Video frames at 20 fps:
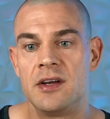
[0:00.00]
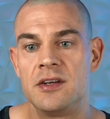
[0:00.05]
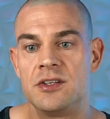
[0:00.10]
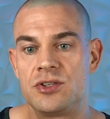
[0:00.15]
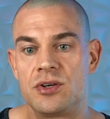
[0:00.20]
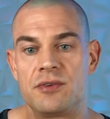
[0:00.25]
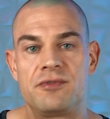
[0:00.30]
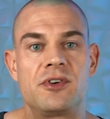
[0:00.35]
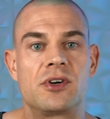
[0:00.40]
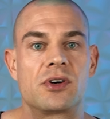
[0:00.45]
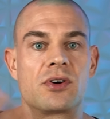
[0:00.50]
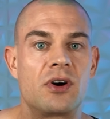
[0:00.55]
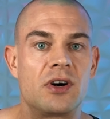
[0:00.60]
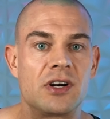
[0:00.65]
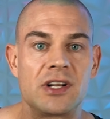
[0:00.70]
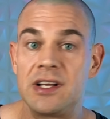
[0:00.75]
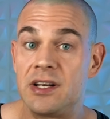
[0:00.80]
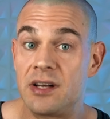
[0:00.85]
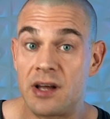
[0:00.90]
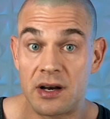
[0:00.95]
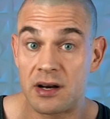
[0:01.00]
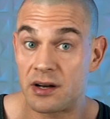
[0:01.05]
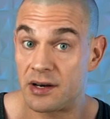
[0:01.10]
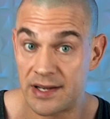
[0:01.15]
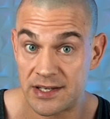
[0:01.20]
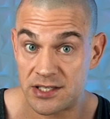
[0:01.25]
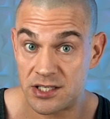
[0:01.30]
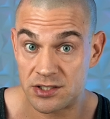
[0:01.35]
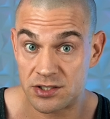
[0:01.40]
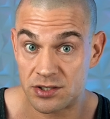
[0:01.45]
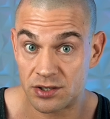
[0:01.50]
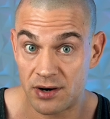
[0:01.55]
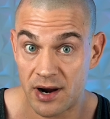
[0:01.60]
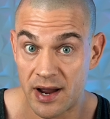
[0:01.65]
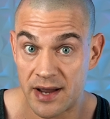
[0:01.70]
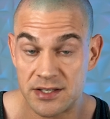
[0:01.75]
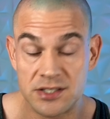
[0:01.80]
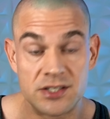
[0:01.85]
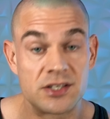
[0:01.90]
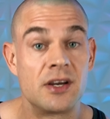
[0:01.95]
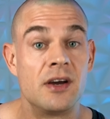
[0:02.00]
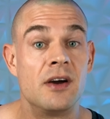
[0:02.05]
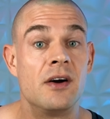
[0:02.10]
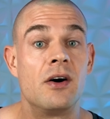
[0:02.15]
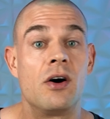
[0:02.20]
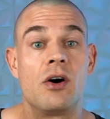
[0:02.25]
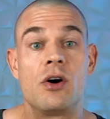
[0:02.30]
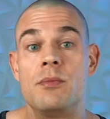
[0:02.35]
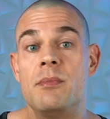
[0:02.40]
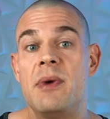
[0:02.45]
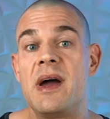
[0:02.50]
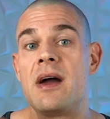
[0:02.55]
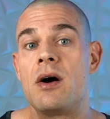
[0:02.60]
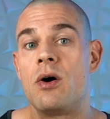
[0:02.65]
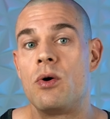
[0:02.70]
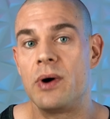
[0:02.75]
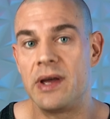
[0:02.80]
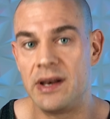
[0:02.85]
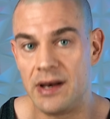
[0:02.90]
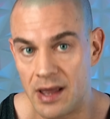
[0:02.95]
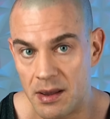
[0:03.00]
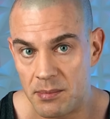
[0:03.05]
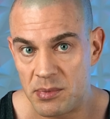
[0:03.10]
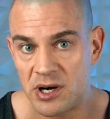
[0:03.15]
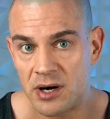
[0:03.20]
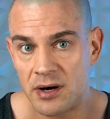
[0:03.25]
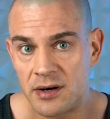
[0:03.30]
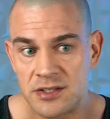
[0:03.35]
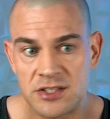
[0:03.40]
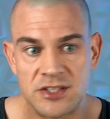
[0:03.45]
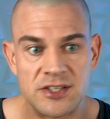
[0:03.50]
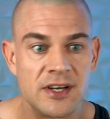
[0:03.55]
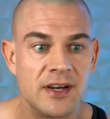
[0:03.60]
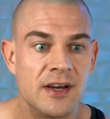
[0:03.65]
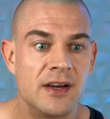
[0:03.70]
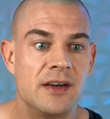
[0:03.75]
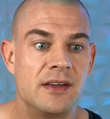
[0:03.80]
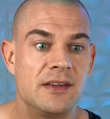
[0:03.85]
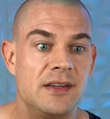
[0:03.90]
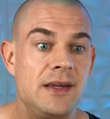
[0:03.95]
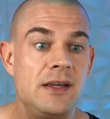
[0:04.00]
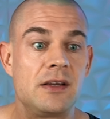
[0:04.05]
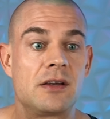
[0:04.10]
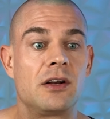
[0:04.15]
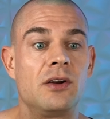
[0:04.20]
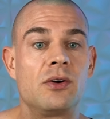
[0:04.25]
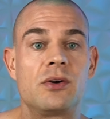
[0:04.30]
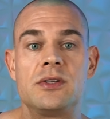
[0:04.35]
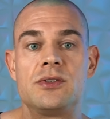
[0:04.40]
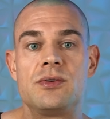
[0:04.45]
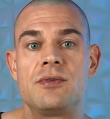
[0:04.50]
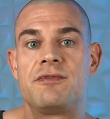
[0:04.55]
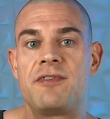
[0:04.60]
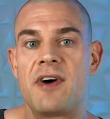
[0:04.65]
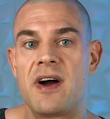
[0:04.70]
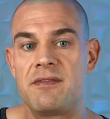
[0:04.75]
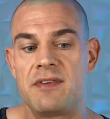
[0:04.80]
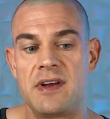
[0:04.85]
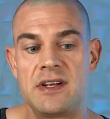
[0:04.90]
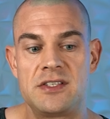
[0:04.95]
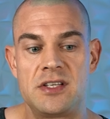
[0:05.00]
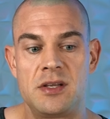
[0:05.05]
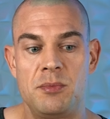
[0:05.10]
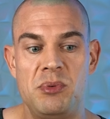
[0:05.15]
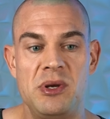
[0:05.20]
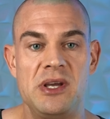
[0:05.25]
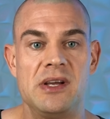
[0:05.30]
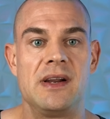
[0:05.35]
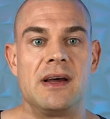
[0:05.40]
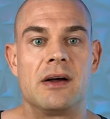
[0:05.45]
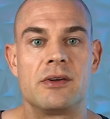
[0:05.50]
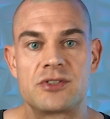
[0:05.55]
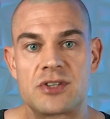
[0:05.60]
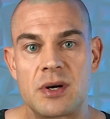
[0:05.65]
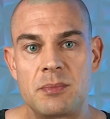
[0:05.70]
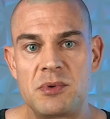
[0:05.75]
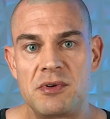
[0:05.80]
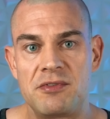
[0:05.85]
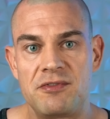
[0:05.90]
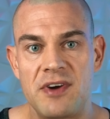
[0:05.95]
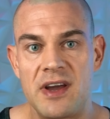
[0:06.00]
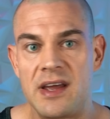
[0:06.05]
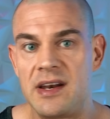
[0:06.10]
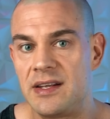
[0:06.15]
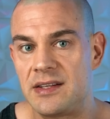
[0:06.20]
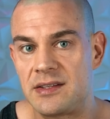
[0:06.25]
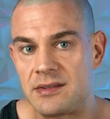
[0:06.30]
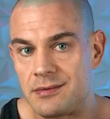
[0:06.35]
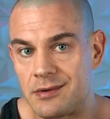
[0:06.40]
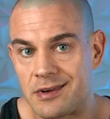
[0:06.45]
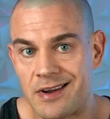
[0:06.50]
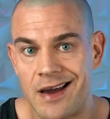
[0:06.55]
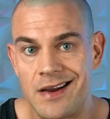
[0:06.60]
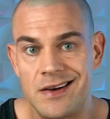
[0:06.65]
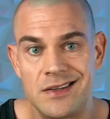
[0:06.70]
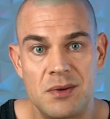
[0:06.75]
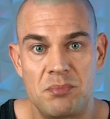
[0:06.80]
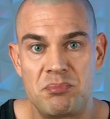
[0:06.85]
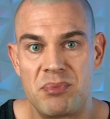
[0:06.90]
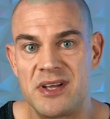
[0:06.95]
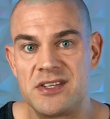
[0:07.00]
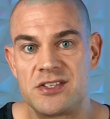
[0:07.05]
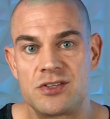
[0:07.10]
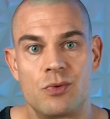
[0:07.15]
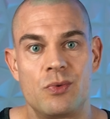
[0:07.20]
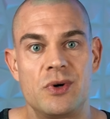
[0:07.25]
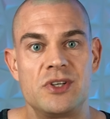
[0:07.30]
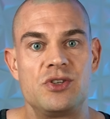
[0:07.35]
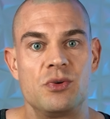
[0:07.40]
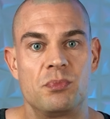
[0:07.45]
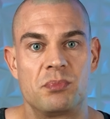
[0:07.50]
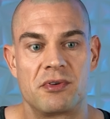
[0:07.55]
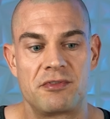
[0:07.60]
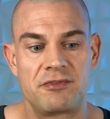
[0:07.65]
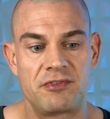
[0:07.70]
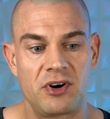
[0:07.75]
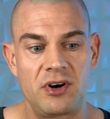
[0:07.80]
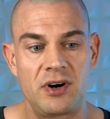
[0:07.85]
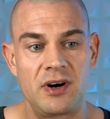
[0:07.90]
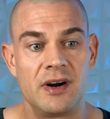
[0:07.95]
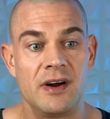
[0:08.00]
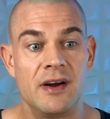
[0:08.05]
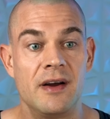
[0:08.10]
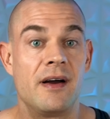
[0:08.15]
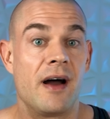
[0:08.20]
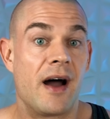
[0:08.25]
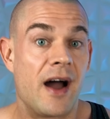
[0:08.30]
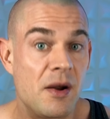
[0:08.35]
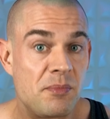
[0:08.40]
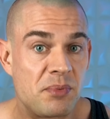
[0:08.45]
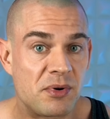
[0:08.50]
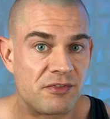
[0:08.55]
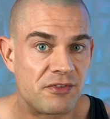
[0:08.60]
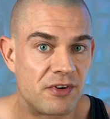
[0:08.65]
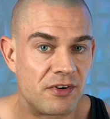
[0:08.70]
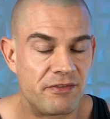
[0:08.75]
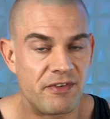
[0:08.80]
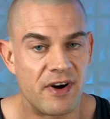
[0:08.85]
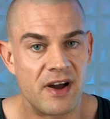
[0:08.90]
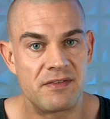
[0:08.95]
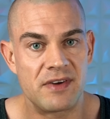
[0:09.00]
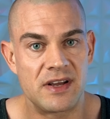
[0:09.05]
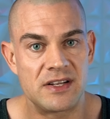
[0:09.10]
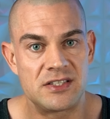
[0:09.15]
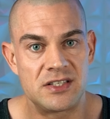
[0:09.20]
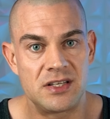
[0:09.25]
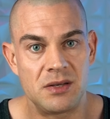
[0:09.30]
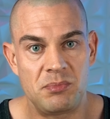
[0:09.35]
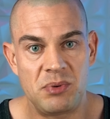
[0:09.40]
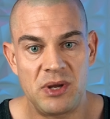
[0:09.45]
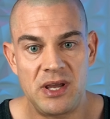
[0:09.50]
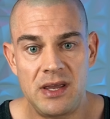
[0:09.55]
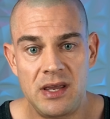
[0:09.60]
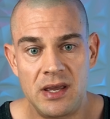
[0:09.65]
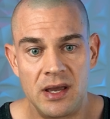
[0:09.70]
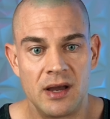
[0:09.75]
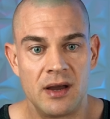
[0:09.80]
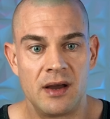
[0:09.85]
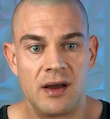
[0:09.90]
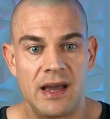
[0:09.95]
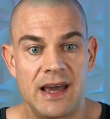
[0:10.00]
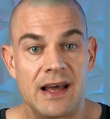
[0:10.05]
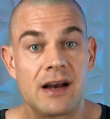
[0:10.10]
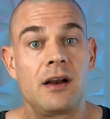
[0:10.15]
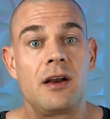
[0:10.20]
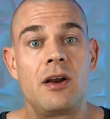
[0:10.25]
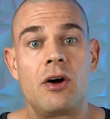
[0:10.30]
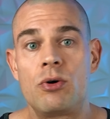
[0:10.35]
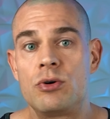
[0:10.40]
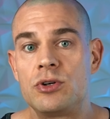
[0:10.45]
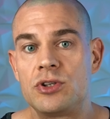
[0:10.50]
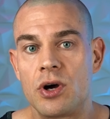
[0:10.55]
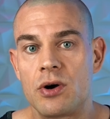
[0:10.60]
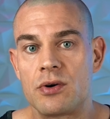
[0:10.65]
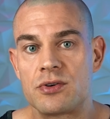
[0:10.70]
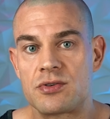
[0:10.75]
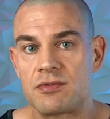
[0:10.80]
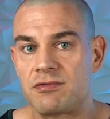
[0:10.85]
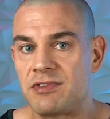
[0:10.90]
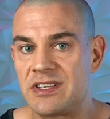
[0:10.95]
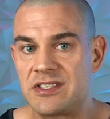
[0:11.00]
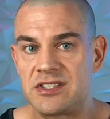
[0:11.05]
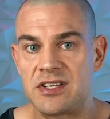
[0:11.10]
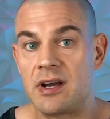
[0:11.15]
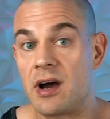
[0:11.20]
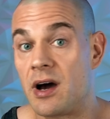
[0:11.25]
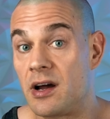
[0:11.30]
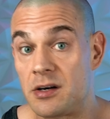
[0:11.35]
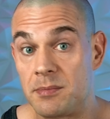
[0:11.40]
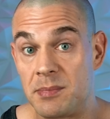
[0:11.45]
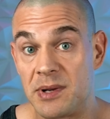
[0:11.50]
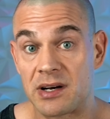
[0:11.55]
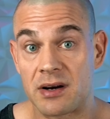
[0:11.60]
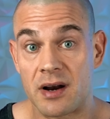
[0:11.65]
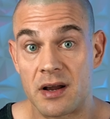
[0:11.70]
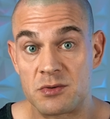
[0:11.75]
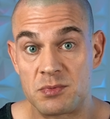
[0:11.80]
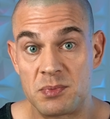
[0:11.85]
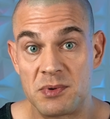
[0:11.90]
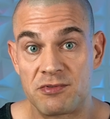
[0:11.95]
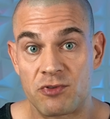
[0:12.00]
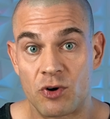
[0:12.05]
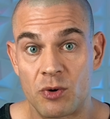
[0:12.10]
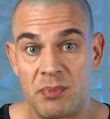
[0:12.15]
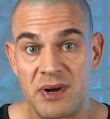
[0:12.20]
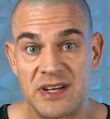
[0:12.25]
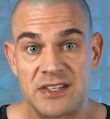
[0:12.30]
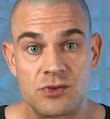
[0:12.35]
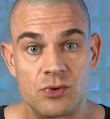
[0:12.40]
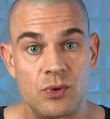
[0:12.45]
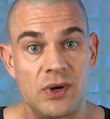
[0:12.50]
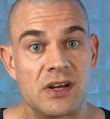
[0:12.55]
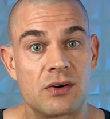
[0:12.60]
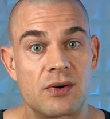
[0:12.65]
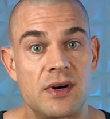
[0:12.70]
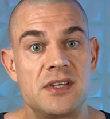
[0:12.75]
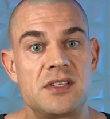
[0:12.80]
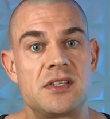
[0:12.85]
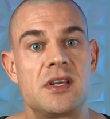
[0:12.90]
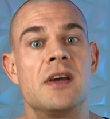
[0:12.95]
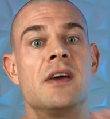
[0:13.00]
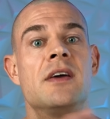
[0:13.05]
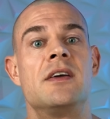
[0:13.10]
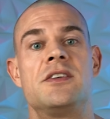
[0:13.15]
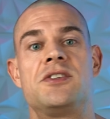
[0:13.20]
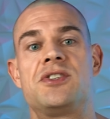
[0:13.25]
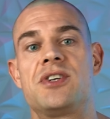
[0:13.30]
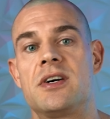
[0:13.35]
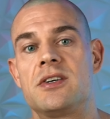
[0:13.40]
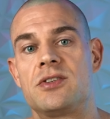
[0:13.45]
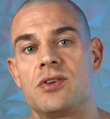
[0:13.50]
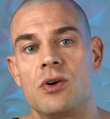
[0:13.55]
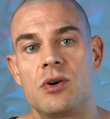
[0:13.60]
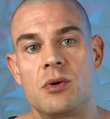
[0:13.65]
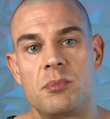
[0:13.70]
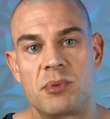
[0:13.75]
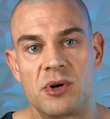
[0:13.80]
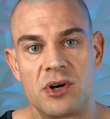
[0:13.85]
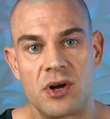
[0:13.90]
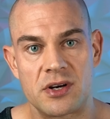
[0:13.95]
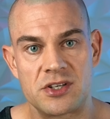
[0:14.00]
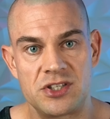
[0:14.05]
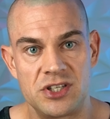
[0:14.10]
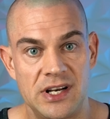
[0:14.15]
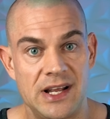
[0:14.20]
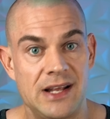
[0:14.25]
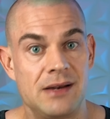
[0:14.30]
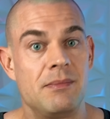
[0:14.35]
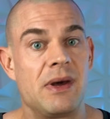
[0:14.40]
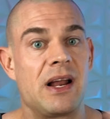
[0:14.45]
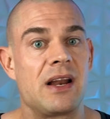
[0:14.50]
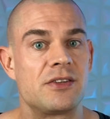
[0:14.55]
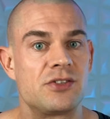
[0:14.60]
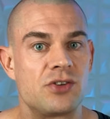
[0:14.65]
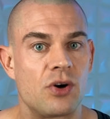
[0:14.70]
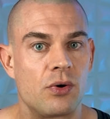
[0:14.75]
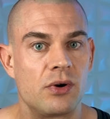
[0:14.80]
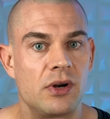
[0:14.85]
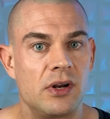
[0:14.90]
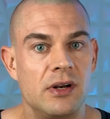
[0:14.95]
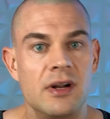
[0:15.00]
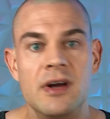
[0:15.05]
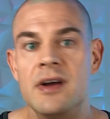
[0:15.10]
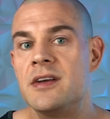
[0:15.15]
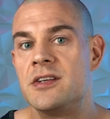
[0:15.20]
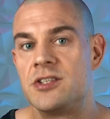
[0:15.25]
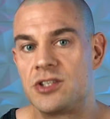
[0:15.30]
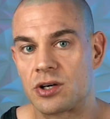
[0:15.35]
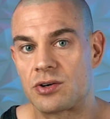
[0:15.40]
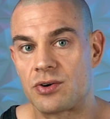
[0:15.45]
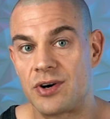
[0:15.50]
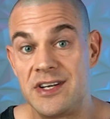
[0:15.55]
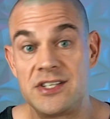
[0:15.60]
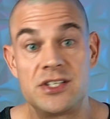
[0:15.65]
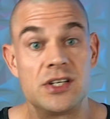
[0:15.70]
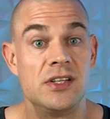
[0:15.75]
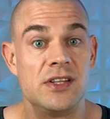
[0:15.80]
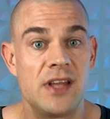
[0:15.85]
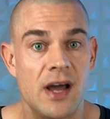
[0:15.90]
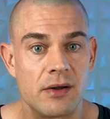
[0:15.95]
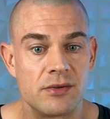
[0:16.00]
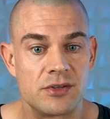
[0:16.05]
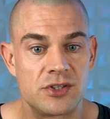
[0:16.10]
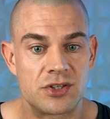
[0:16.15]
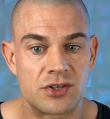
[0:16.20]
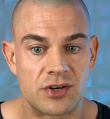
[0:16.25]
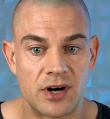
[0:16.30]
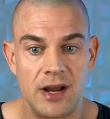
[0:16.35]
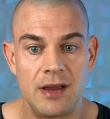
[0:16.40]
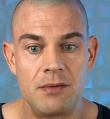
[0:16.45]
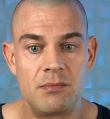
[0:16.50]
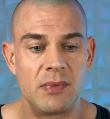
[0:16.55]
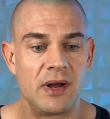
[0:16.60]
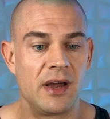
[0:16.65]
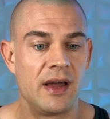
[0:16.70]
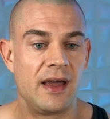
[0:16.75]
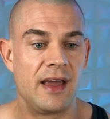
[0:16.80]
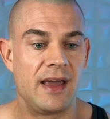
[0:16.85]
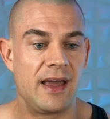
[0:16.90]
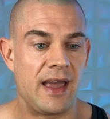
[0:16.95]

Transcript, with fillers: So if you're currently not on S S R Is, on Mayo inhibitors, then you can look into five H T P and L tryptophan. It kind of depends on what you prefer. I prefer five H T P at a lower dose of, let's say, one hundred milligrams before bed to increase serotonin production and melatonin secretion downstream.